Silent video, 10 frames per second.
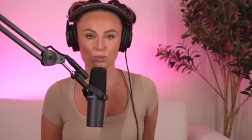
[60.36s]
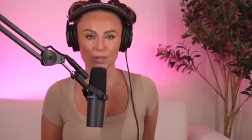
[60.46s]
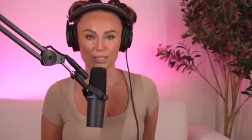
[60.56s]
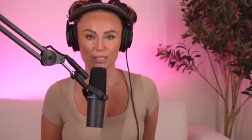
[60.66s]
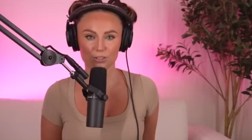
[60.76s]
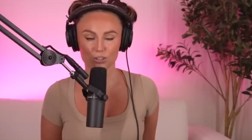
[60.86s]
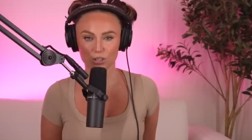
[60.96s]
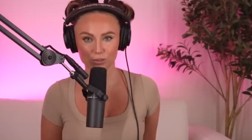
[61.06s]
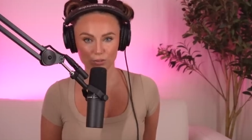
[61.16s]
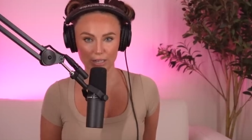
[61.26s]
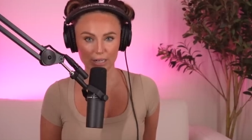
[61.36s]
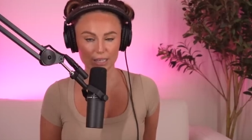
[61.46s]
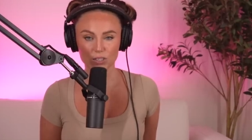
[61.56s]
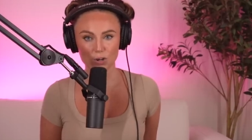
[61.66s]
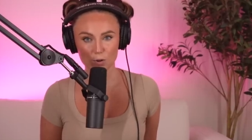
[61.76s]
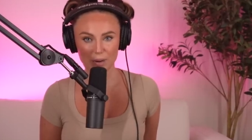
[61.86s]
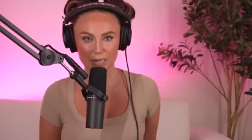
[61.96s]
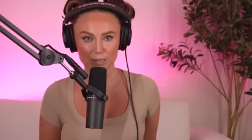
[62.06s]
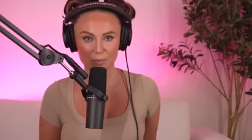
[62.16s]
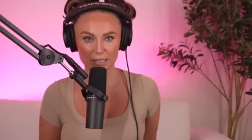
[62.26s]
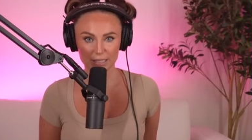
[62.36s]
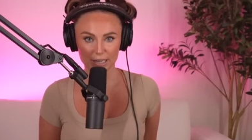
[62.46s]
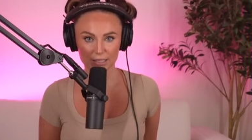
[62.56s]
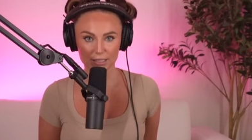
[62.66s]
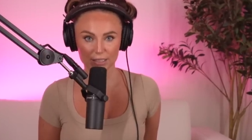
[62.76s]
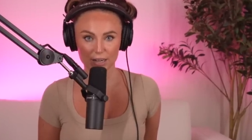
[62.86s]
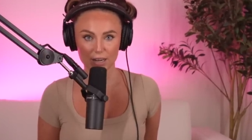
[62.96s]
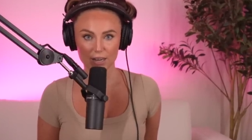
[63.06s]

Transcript: to raise their children is nobody's business.